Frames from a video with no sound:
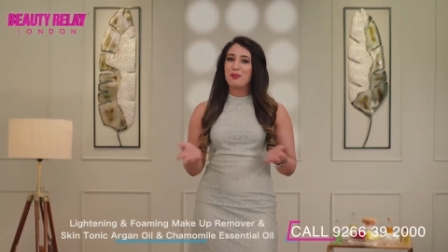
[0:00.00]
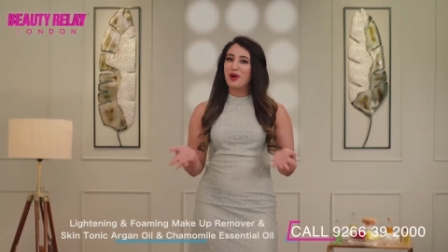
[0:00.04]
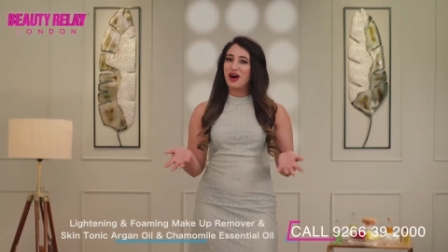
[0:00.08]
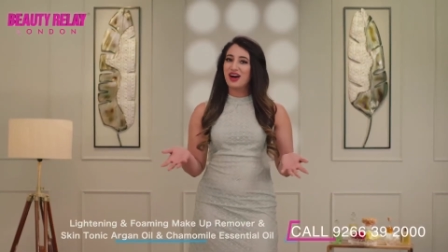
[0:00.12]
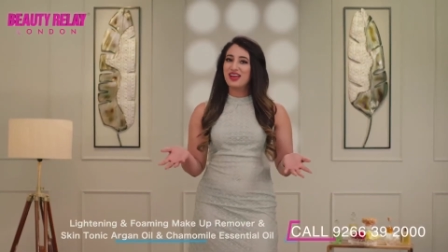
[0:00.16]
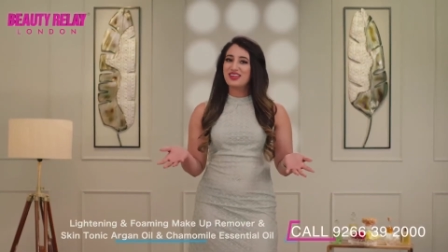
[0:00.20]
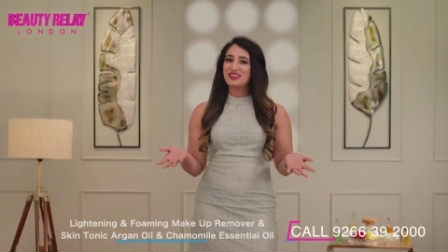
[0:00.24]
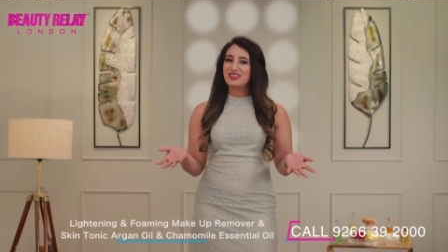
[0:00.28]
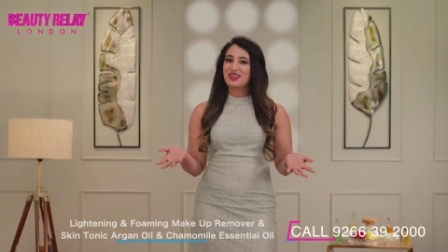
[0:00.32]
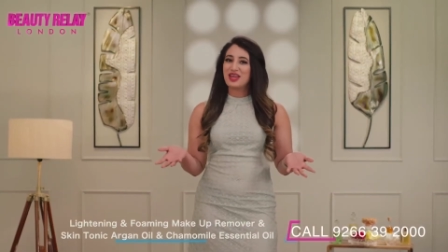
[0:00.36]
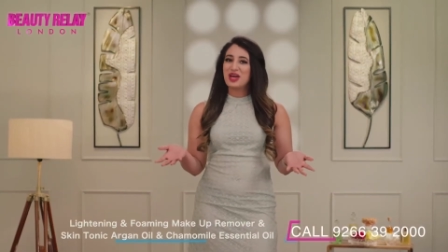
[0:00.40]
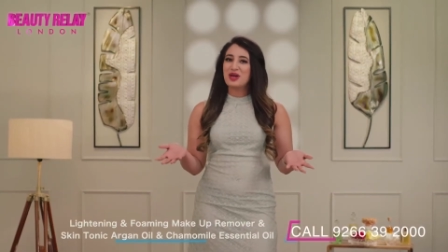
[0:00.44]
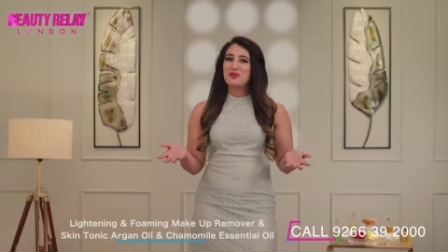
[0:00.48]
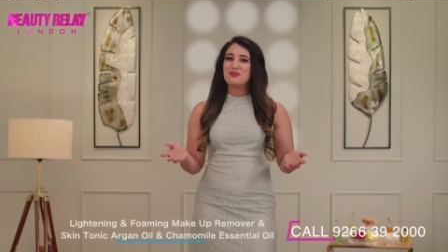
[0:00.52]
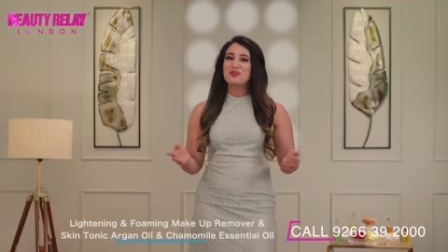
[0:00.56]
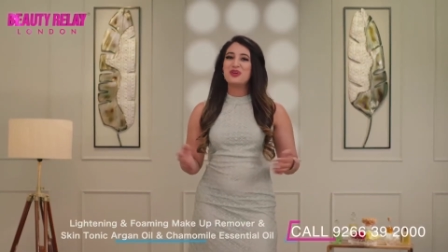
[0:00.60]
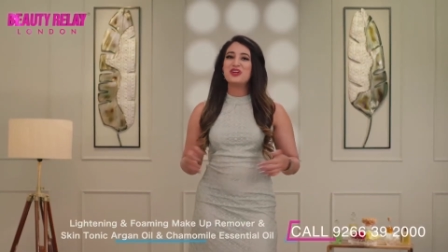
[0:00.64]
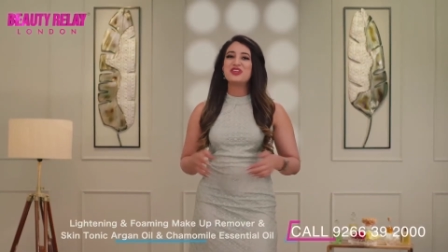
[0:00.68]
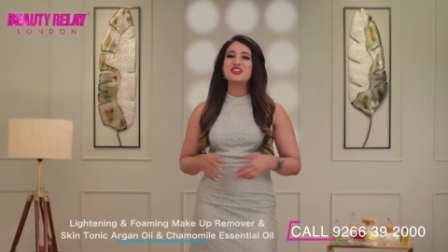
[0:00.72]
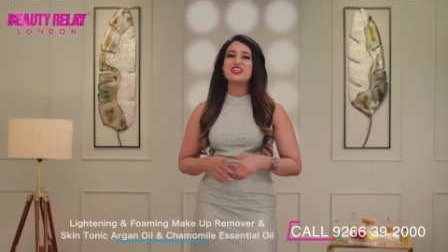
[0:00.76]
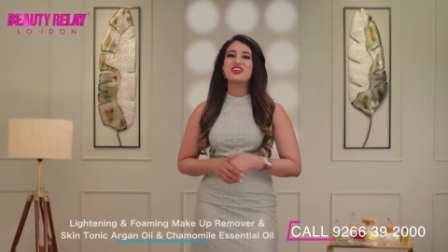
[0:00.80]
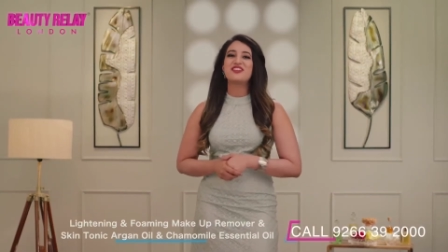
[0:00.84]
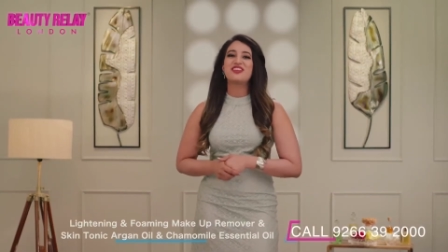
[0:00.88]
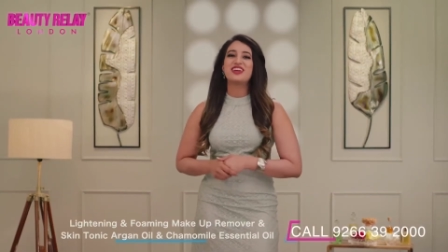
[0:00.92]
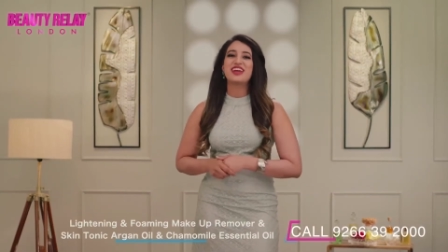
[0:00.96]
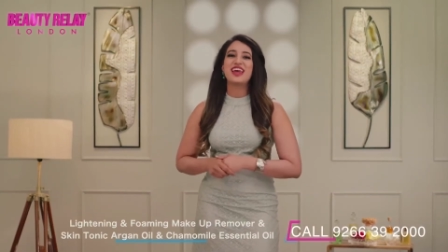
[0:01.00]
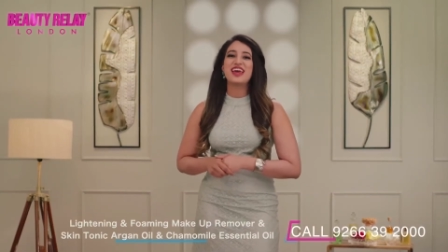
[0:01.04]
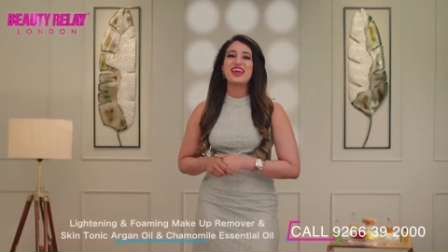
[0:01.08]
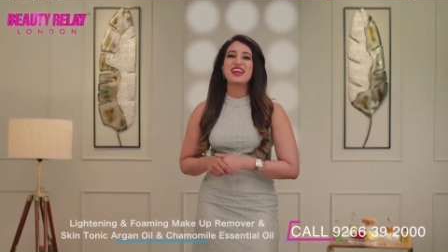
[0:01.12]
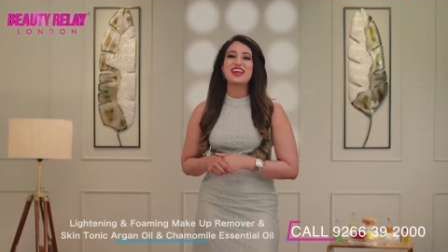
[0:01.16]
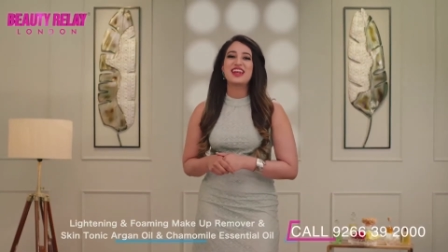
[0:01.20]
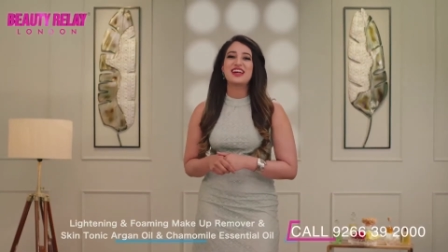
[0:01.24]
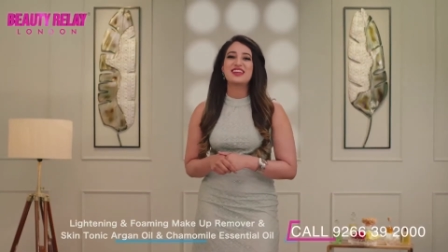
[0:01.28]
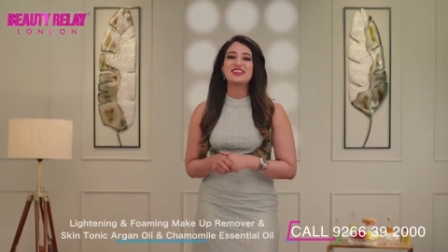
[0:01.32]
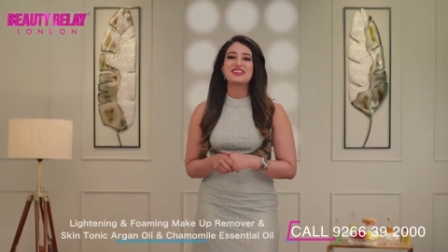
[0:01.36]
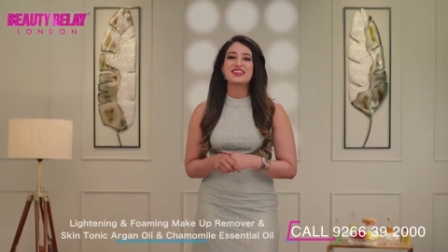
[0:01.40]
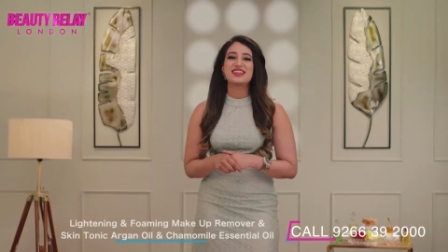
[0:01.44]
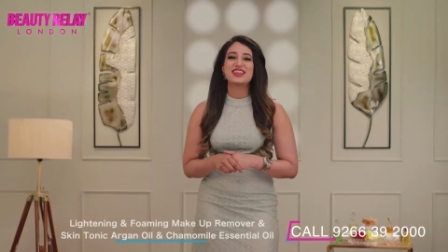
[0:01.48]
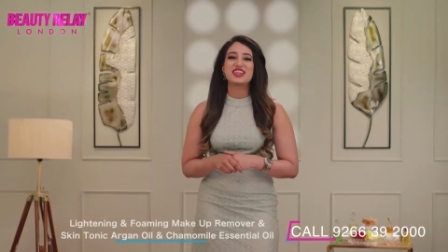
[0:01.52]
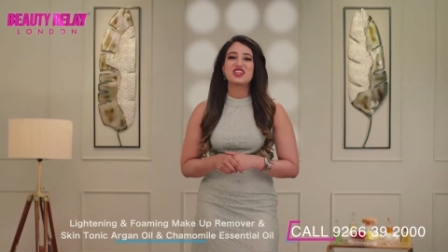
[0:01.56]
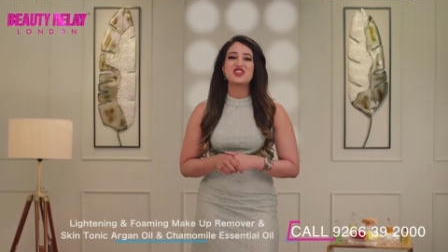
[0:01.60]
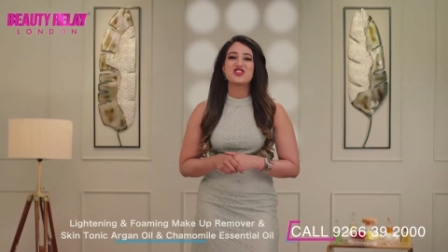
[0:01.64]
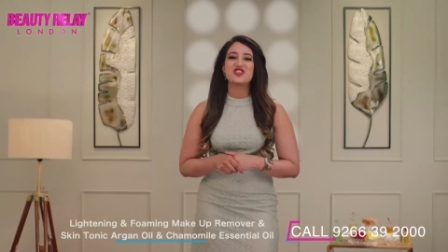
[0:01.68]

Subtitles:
but Beauty Relay London